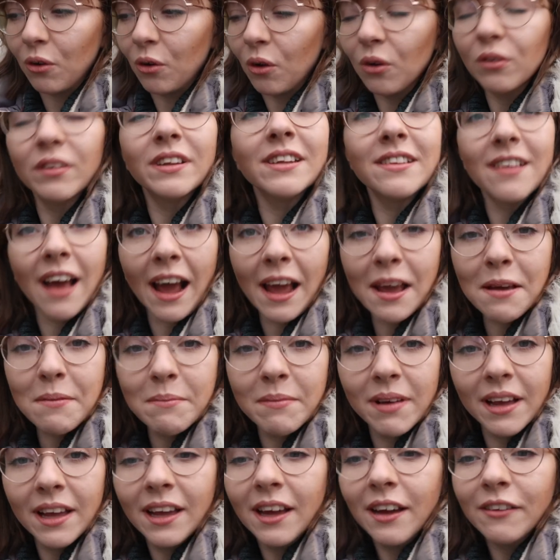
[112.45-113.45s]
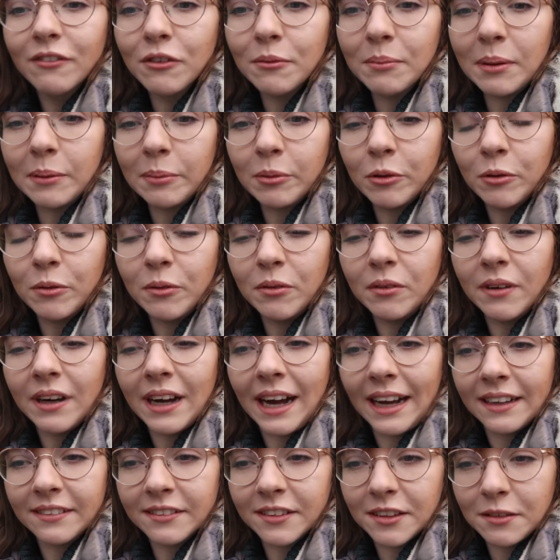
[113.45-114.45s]
all the time from people
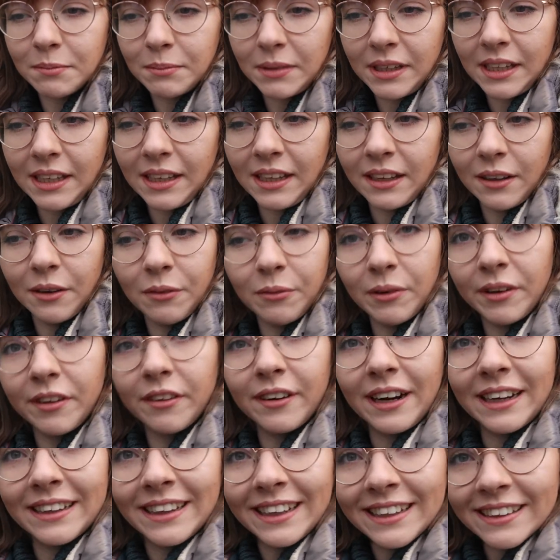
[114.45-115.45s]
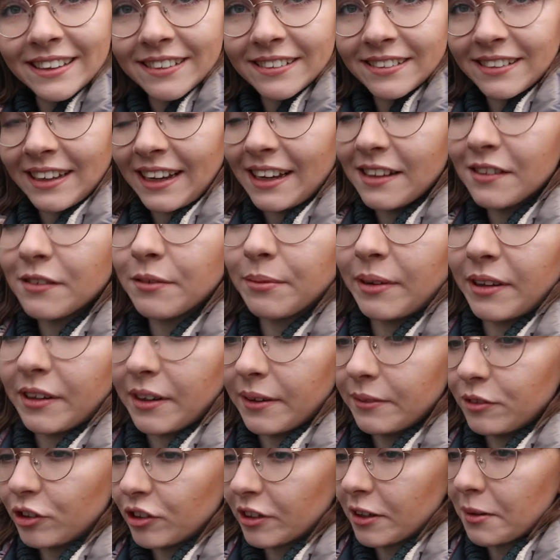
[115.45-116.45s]
asking me whether I like this lens,
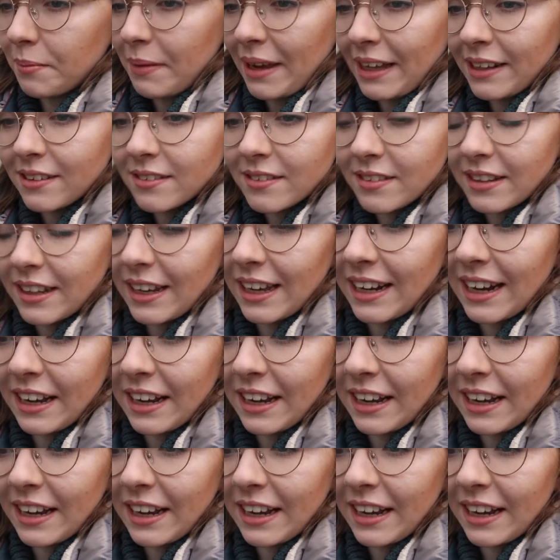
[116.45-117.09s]
whether I would recommend it,